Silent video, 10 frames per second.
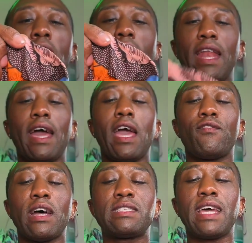and I
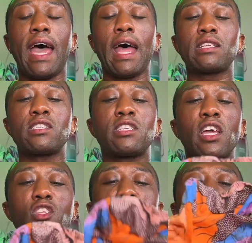have attached
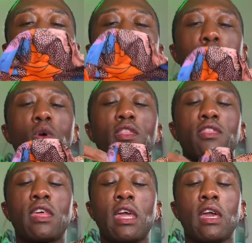it to
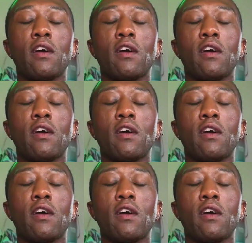the